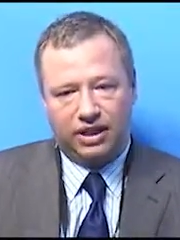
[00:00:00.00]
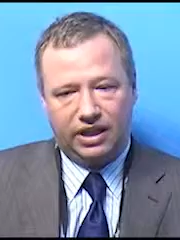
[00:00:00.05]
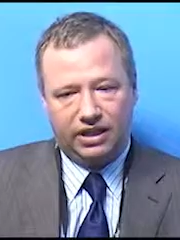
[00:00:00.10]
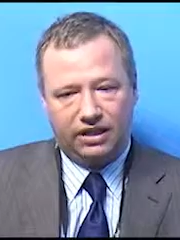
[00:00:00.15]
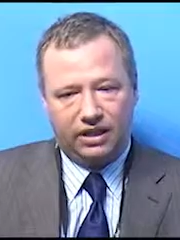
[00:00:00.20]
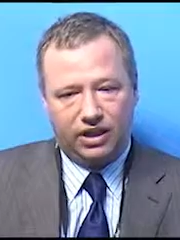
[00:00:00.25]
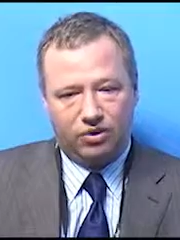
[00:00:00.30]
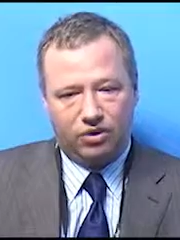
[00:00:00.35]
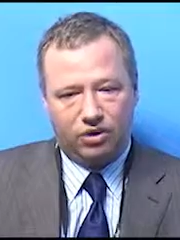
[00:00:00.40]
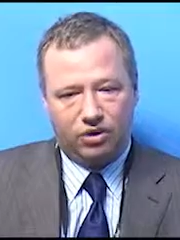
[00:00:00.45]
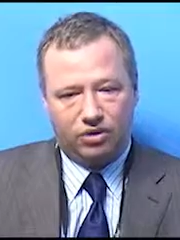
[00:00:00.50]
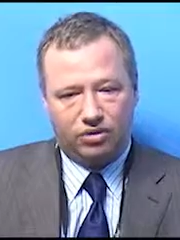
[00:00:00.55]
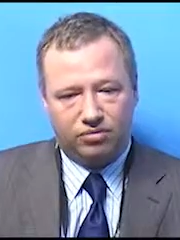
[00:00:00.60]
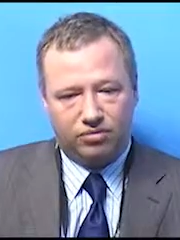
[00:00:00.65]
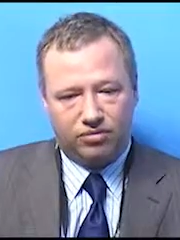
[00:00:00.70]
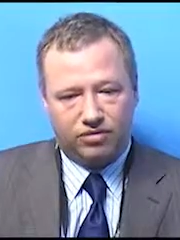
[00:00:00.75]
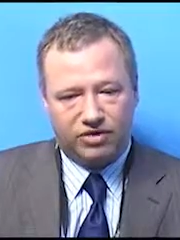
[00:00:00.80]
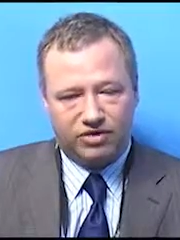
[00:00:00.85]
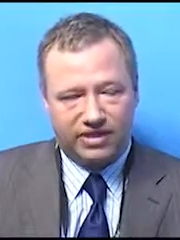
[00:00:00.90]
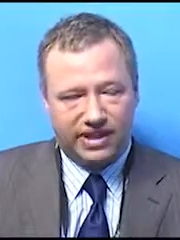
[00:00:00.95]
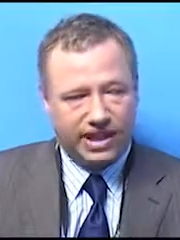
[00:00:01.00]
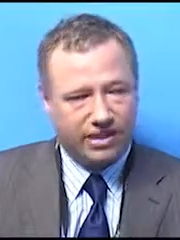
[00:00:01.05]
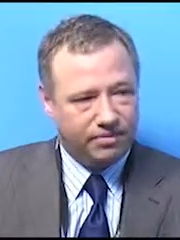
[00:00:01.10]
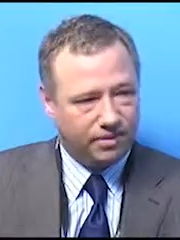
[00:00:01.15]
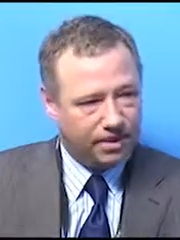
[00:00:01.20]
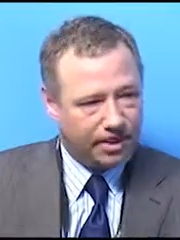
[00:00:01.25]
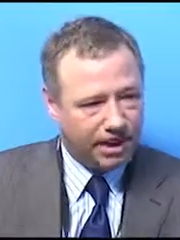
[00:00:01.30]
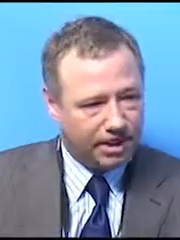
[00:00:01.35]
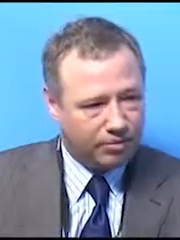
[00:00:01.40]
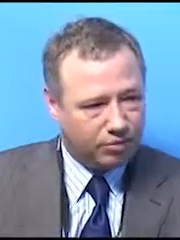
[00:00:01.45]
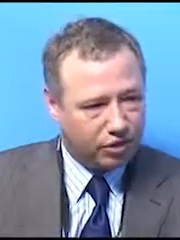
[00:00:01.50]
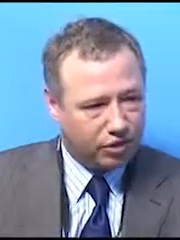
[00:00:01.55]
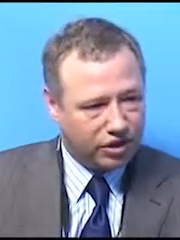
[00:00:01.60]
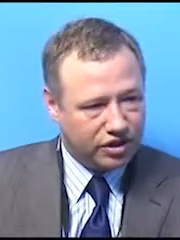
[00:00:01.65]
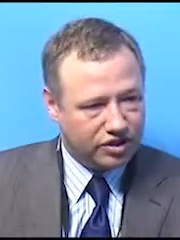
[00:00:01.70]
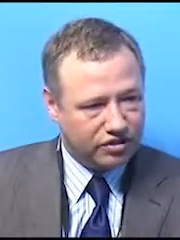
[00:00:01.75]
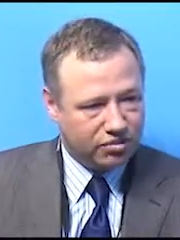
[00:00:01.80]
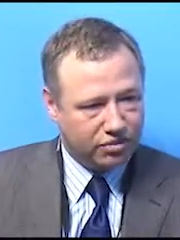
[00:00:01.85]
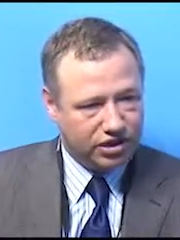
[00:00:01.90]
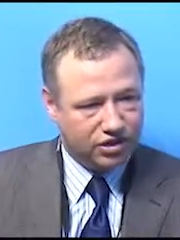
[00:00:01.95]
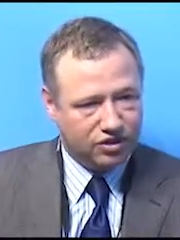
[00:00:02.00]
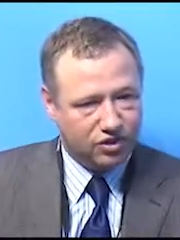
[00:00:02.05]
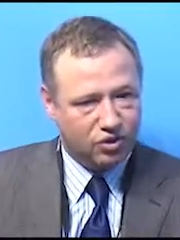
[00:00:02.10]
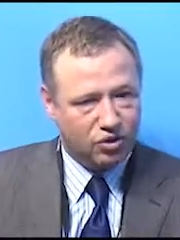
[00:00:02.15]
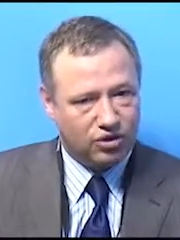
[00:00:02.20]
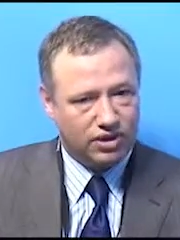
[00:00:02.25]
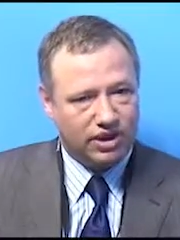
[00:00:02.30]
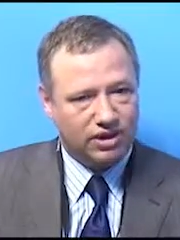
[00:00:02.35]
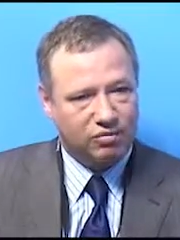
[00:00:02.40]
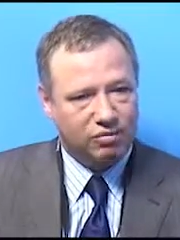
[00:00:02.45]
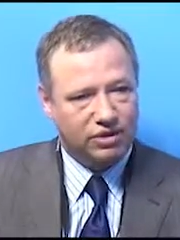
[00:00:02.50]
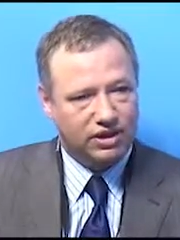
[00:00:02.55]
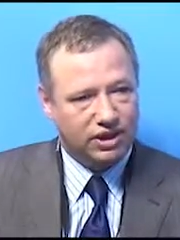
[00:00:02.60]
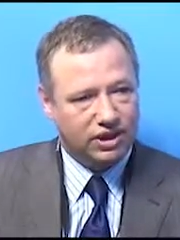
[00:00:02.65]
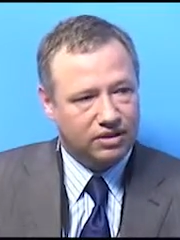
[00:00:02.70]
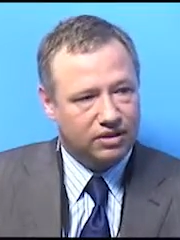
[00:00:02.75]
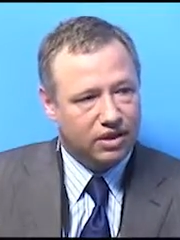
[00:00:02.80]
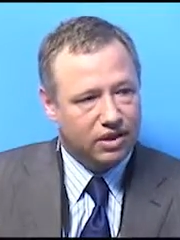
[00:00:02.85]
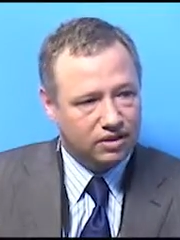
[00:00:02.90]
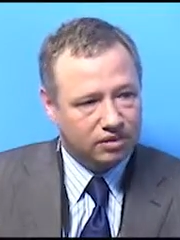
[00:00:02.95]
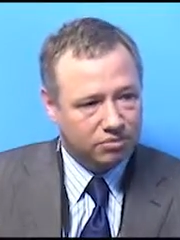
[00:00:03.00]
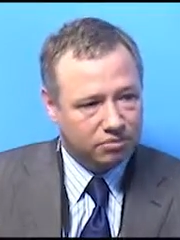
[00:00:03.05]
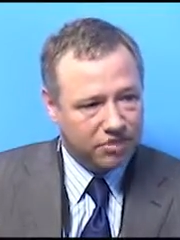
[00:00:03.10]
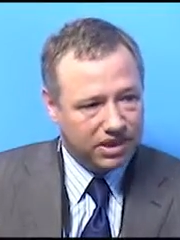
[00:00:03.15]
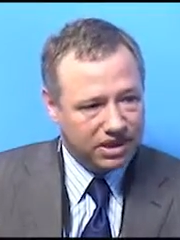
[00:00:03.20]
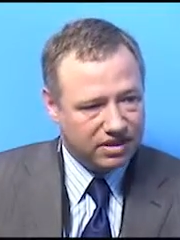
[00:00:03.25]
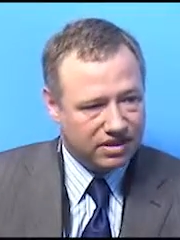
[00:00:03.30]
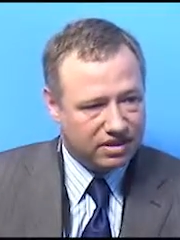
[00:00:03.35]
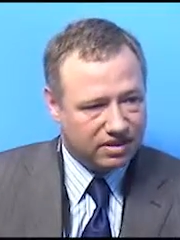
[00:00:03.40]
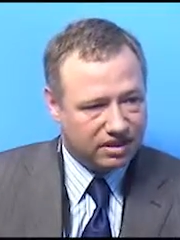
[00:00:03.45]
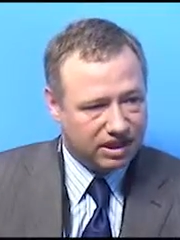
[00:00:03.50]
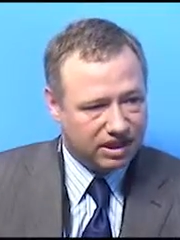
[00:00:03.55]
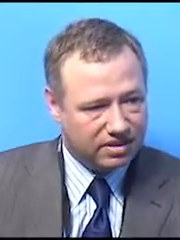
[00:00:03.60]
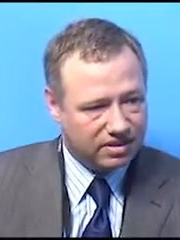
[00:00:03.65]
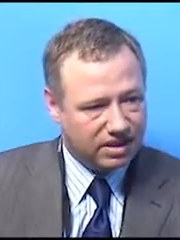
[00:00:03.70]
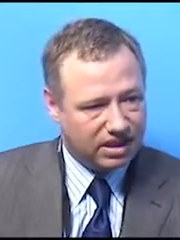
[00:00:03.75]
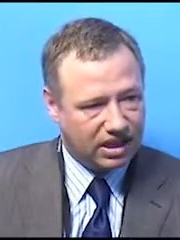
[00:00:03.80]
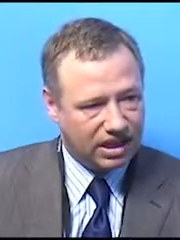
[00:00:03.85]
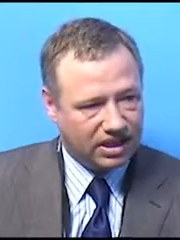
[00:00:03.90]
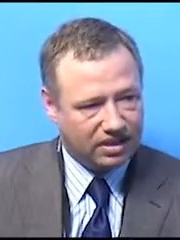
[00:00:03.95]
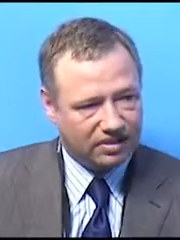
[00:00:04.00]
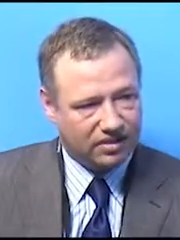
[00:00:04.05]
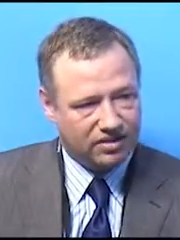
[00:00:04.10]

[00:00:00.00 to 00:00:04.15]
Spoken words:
In our safety endpoints, we saw that we did not miss an ACS.